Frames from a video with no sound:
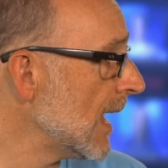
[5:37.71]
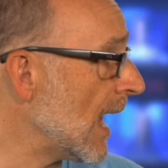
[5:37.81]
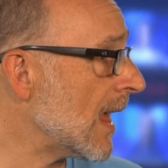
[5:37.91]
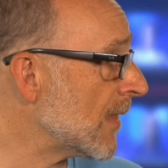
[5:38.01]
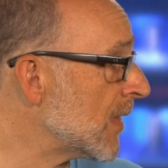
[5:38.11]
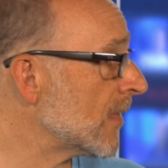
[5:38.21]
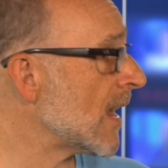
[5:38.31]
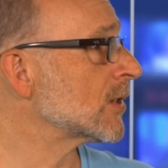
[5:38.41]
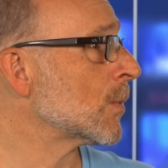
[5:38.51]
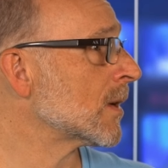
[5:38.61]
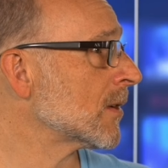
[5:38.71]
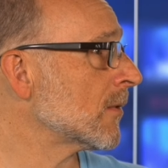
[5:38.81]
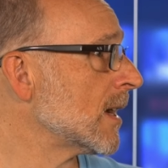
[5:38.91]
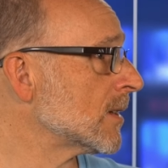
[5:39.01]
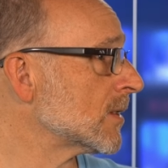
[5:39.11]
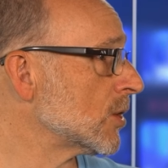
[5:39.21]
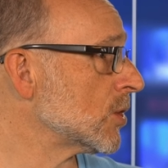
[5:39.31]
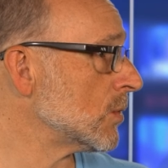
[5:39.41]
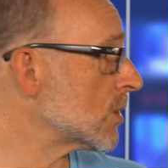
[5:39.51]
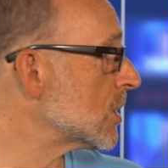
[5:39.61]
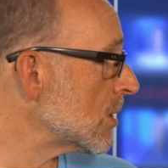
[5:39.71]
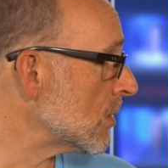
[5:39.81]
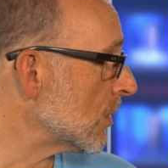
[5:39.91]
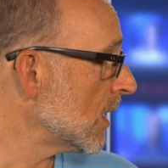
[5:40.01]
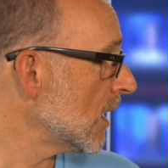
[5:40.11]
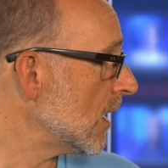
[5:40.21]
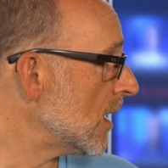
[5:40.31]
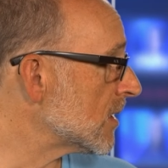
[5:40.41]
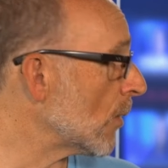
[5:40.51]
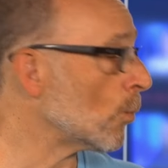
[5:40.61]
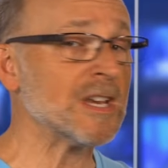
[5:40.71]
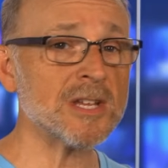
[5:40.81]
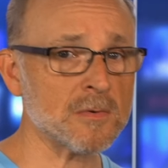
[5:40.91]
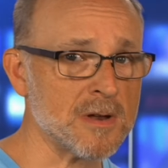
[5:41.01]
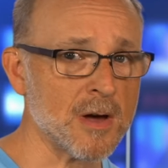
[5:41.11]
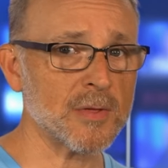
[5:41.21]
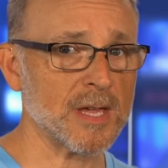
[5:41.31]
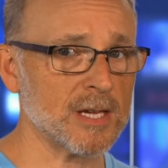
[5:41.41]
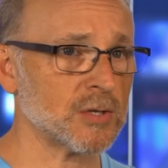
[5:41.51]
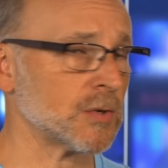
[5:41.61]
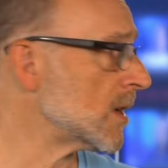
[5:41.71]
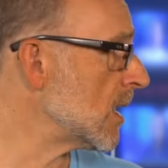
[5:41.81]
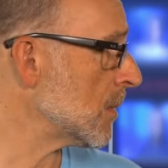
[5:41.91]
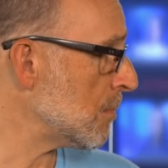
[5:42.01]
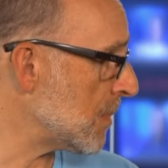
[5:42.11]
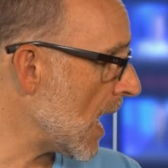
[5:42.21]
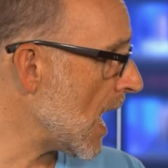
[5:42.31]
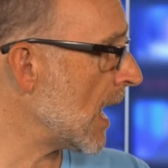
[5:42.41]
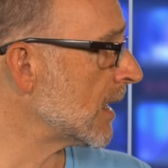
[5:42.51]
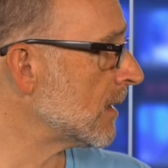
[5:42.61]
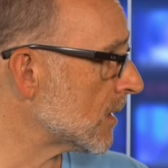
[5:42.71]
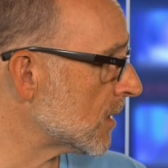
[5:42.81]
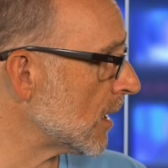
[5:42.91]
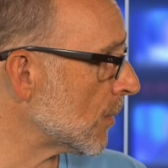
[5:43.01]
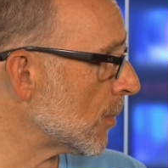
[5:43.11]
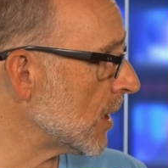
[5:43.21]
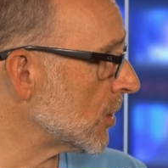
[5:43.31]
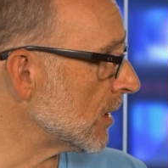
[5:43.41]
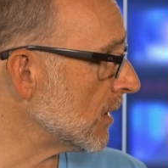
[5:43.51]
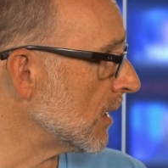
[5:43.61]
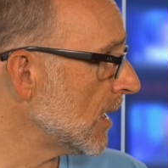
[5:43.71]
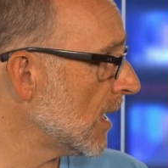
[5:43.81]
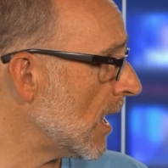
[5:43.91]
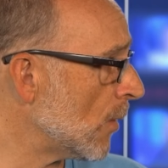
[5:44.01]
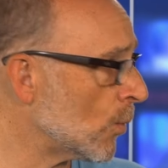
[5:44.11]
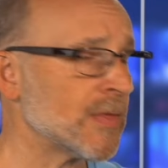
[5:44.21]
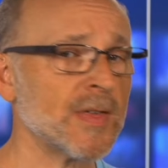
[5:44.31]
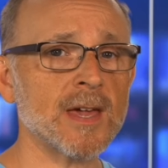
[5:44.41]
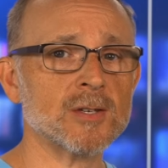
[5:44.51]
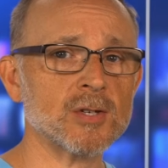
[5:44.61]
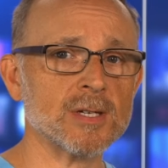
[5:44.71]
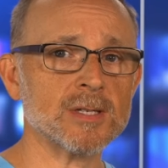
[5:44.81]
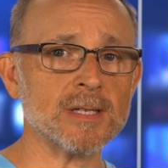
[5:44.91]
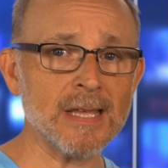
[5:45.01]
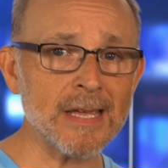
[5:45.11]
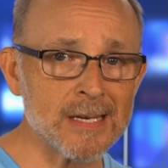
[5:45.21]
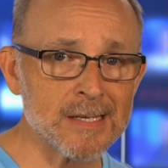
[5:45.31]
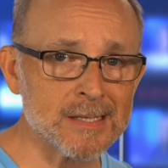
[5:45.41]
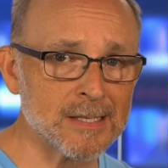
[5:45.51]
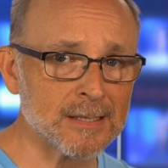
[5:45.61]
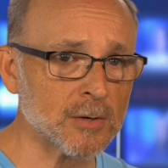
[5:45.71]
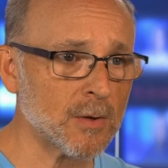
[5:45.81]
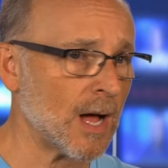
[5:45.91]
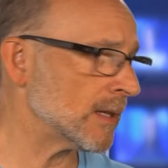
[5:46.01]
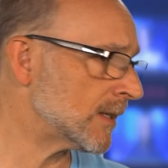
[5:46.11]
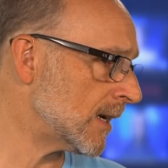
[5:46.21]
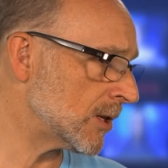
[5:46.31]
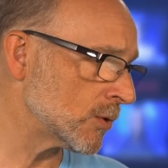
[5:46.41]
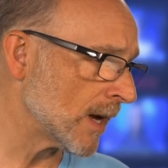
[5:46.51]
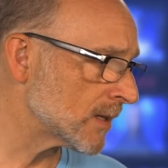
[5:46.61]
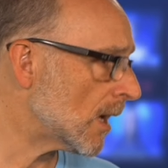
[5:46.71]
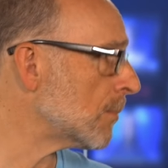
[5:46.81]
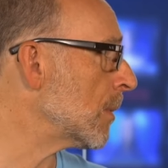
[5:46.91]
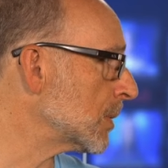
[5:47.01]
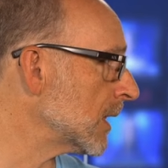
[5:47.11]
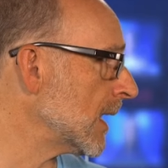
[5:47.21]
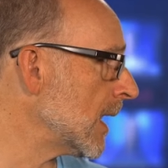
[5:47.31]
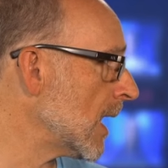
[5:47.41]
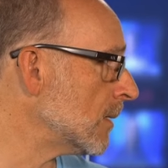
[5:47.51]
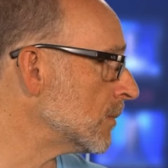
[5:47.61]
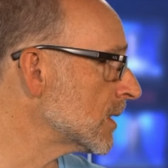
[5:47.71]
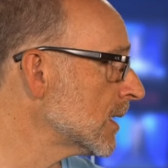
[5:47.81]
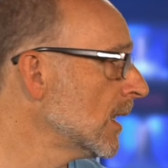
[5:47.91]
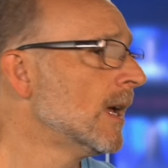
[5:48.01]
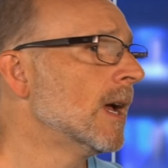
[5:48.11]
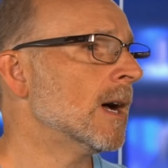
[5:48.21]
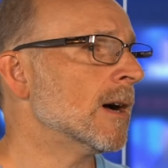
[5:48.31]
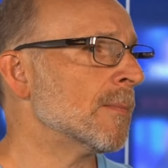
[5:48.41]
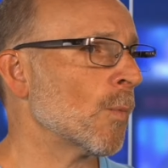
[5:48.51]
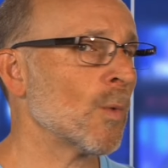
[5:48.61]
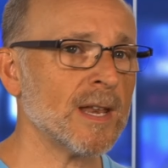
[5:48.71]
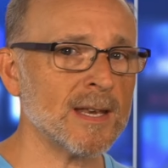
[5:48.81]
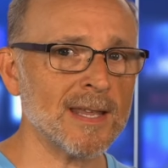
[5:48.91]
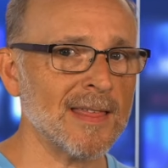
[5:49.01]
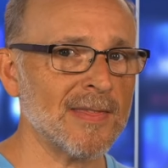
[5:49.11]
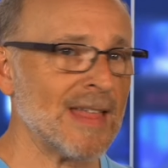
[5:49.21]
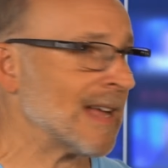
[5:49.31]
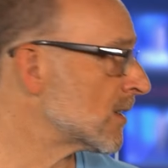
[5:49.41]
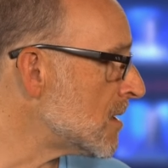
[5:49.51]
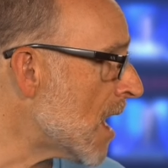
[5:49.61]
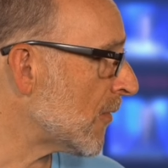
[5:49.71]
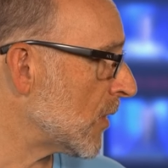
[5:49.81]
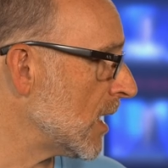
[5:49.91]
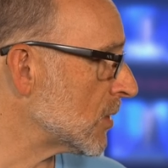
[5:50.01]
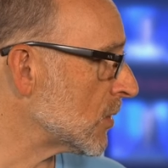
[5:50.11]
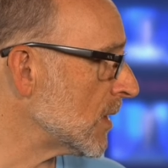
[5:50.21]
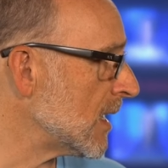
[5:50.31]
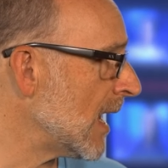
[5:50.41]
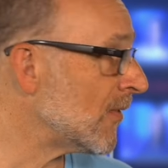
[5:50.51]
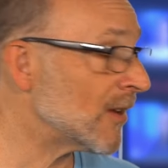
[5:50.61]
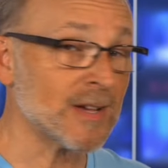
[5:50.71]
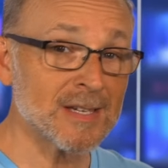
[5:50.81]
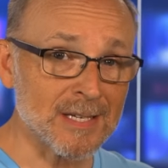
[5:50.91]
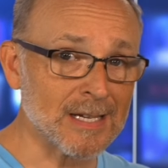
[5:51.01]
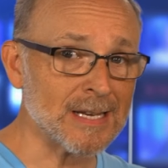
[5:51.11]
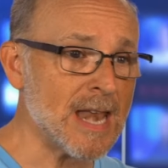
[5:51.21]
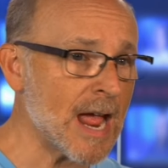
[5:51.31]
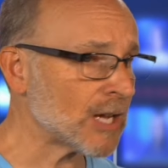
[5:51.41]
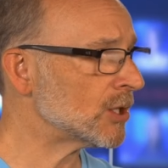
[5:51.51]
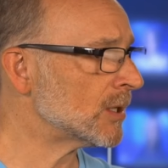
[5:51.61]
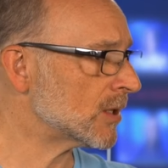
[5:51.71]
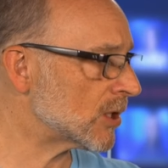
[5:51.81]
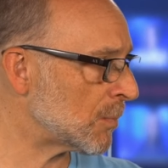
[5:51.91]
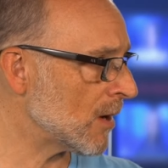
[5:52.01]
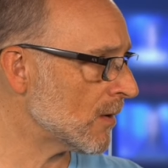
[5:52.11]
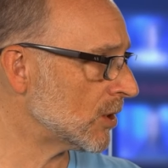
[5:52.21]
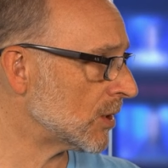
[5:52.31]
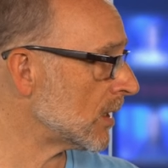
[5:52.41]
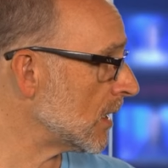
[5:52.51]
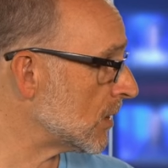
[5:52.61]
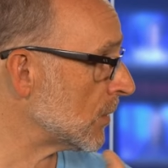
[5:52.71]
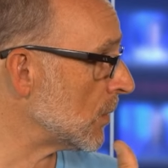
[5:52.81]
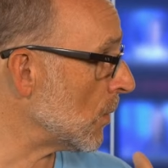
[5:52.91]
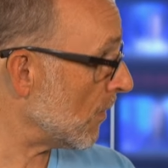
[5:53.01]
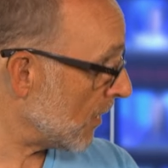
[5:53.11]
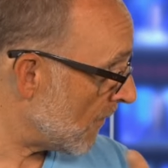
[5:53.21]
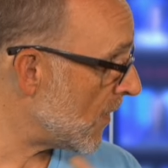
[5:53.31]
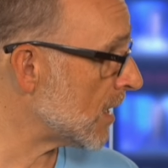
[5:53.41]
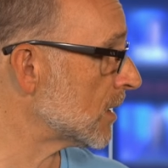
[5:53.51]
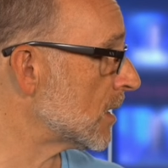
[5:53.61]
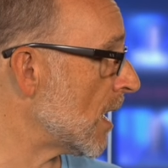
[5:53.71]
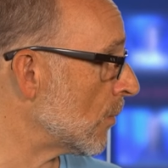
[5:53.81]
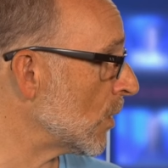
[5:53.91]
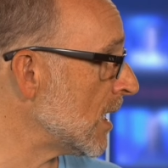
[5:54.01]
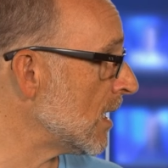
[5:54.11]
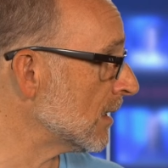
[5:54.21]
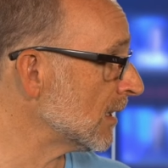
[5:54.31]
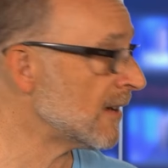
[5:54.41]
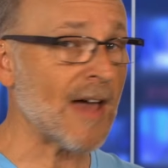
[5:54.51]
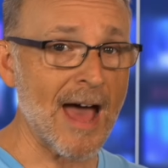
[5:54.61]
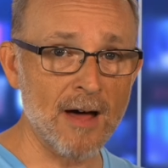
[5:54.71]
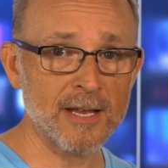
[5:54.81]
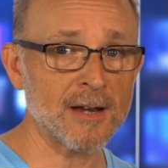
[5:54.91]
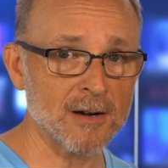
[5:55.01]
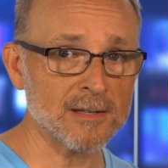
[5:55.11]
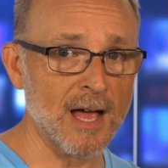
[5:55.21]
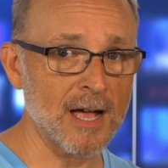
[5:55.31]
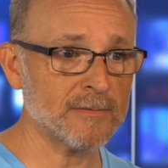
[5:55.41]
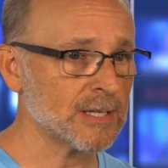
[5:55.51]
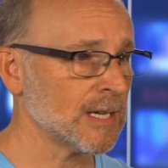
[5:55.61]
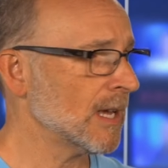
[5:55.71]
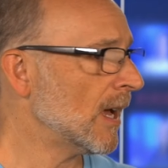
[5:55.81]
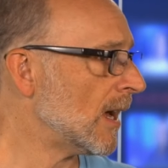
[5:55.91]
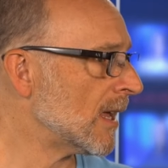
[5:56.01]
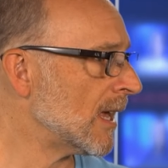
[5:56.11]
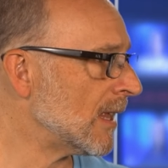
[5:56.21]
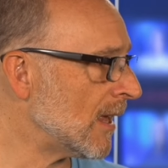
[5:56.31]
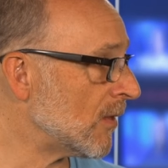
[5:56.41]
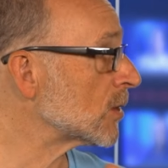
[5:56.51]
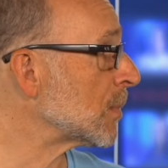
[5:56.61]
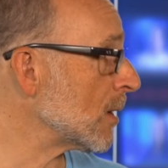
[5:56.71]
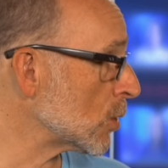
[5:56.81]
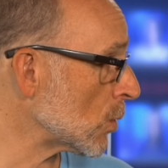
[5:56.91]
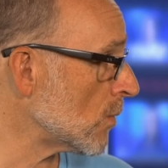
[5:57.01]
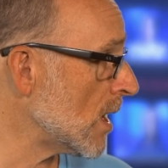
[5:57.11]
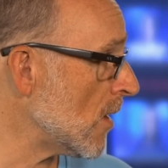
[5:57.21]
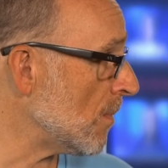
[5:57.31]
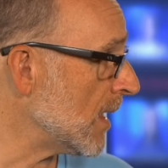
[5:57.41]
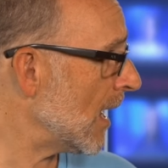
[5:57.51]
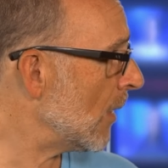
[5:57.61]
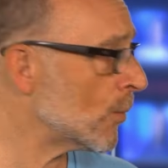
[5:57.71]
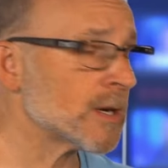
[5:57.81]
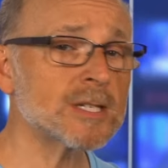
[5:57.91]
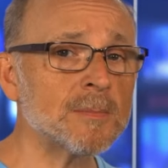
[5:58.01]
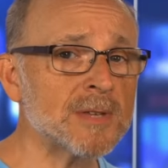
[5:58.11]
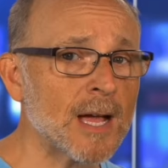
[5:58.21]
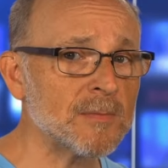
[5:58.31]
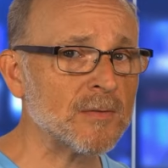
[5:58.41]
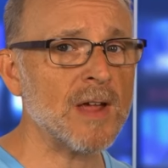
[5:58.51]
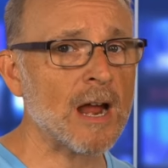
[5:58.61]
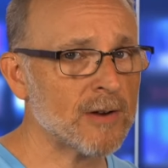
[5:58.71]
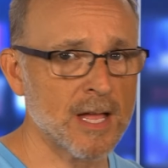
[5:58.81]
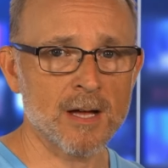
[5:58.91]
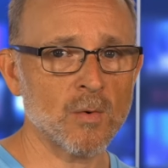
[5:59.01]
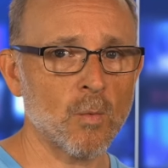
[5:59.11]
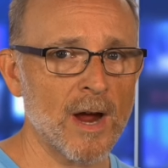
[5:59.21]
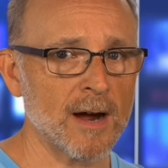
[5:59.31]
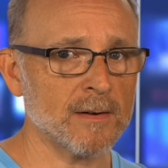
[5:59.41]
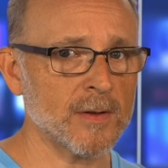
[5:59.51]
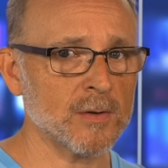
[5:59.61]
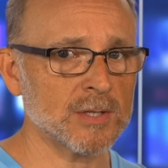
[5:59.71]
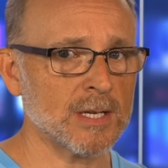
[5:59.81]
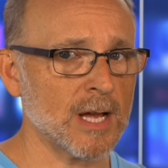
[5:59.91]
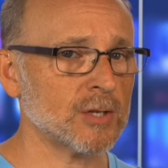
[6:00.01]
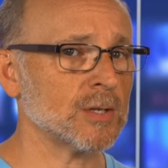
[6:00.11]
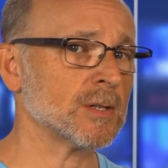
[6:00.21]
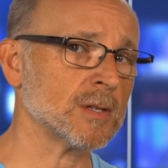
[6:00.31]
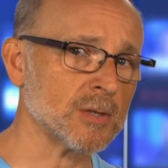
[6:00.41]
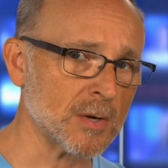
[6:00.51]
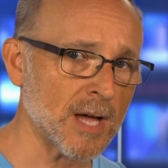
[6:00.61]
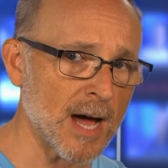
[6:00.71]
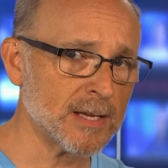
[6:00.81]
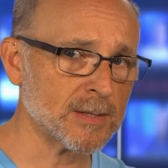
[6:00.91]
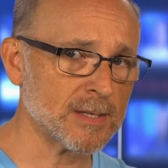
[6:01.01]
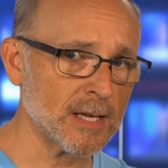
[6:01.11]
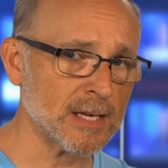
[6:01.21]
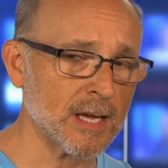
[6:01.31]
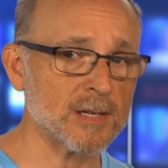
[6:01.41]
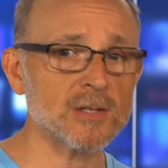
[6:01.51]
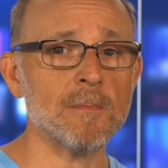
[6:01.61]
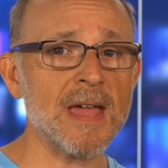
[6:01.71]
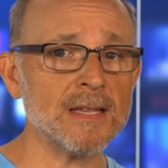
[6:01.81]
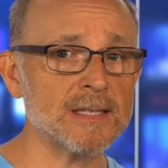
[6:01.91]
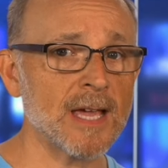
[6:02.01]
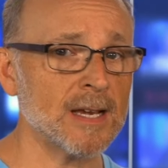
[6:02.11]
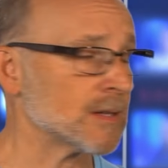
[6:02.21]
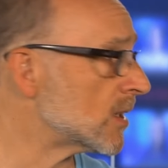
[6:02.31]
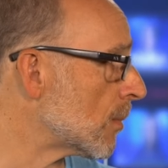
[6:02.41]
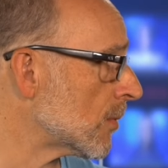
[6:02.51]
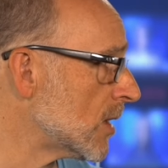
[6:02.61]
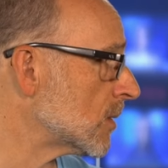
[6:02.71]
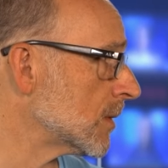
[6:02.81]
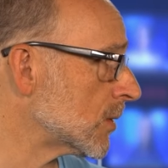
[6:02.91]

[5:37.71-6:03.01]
I think that's one of the greatest issues, too, is that we don't know the history behind the celebration. Uh, we think it's just an innocent little holiday to dress up and play games yeah. um, when that's not the history. And there is a connection spiritually to events that we live out in our lives uh, in, in the spiritual realm. And we're sometimes very unaware of those connections. And so God is telling us to maintain a separation